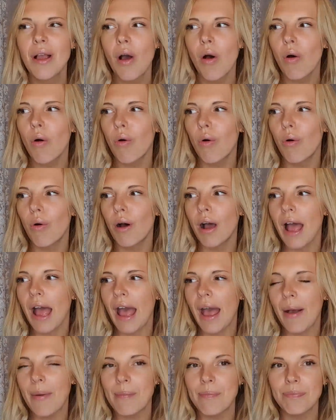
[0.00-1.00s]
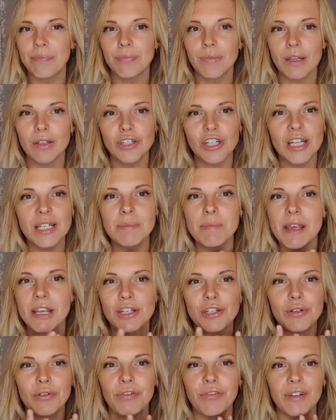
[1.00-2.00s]
or it just
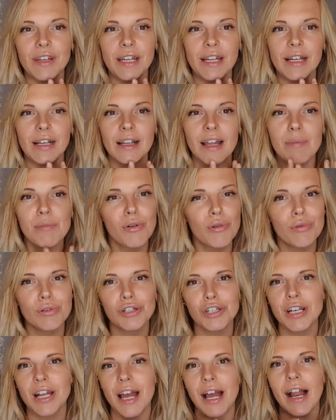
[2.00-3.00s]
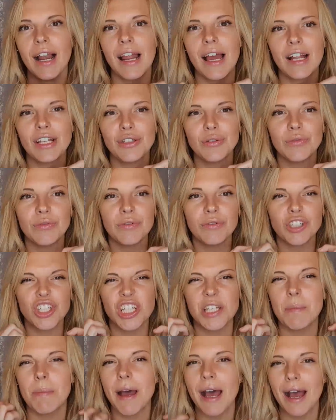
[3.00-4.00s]
makes you feel emotional and you've
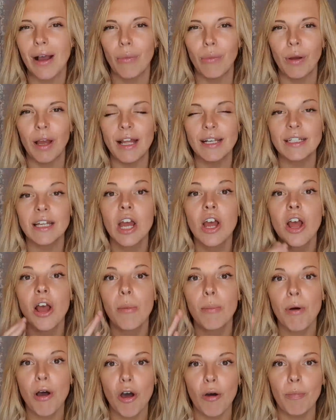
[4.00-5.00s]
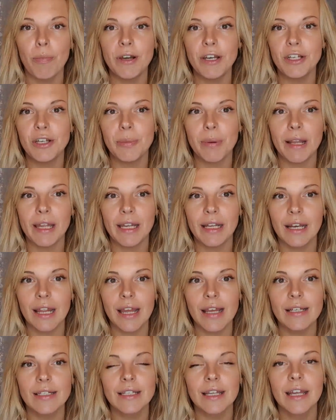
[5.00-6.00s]
just empowered, pop it in your
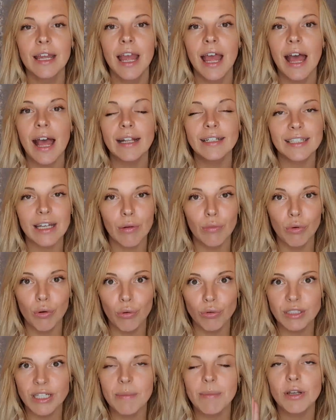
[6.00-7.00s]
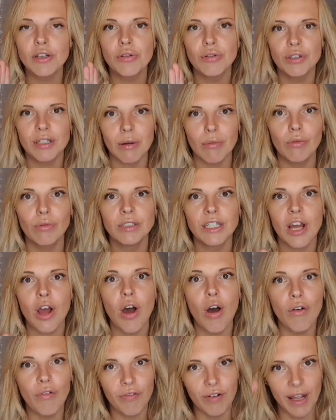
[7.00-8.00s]
playlist, download it, make sure you download it
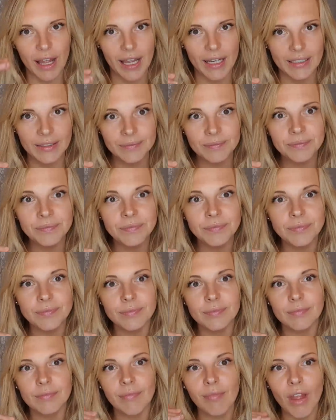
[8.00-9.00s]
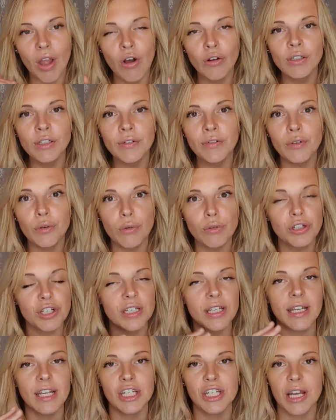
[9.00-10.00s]
offline on your phone
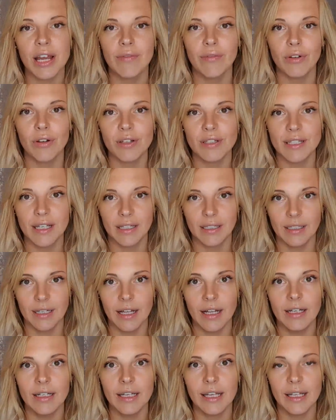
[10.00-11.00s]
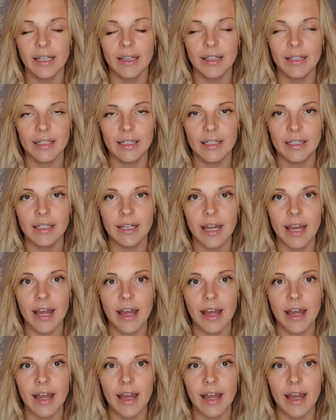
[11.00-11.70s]
just in case you haven't got signal in the